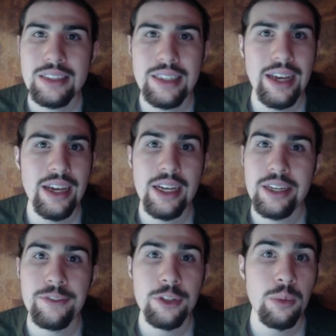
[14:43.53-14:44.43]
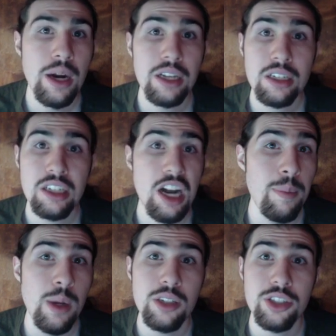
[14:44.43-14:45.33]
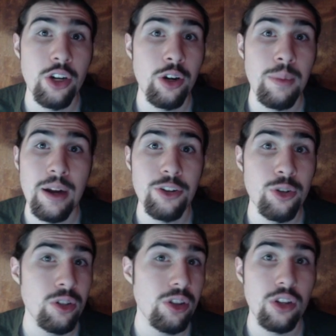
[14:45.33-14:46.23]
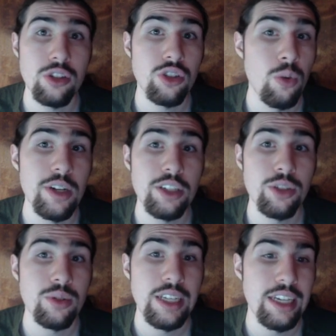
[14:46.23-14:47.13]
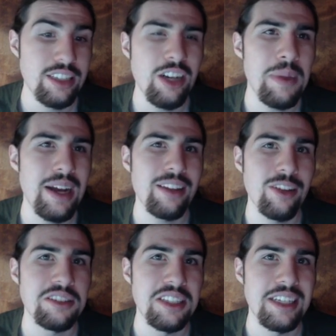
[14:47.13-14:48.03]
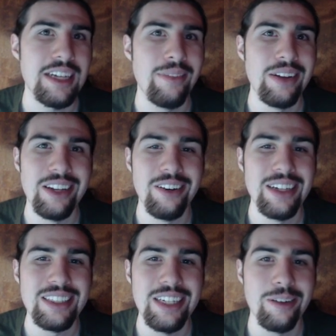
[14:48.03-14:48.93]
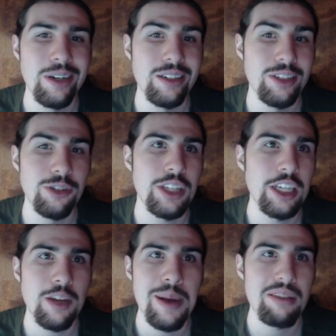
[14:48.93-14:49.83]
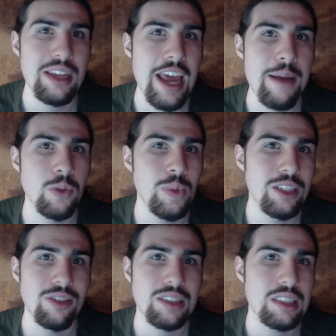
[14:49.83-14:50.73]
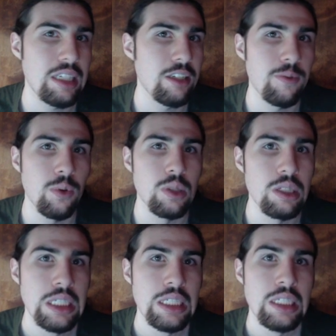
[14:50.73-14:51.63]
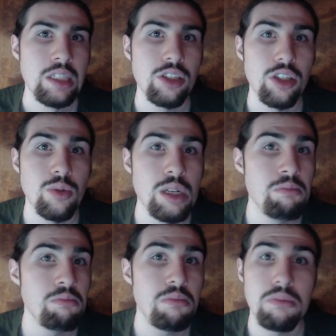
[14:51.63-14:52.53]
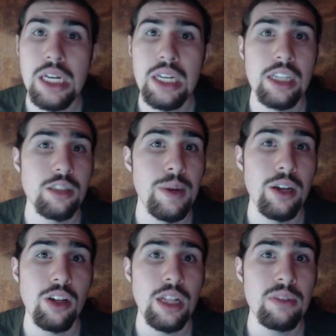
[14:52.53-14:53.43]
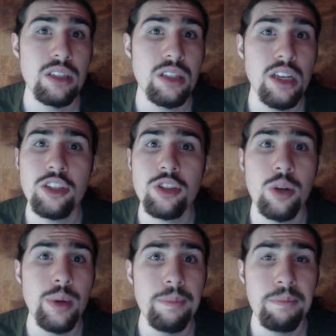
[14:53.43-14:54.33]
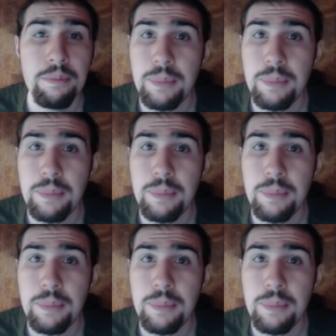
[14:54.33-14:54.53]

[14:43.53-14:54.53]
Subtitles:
yeah, if you want to comment, share your thoughts on what share my thoughts in the comment. No, share what you think about the games, what you're excited for. So, yeah, that's about all I have to say. So,